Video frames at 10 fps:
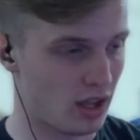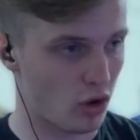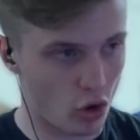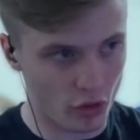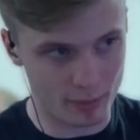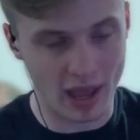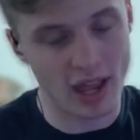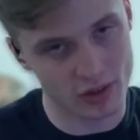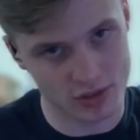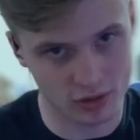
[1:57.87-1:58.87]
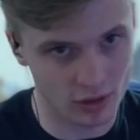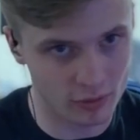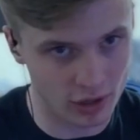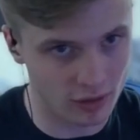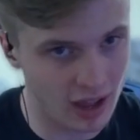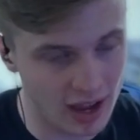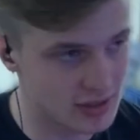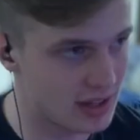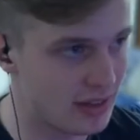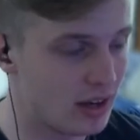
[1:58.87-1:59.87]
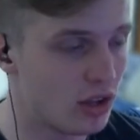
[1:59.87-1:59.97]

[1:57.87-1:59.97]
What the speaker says: on the pedestal of our lives. And then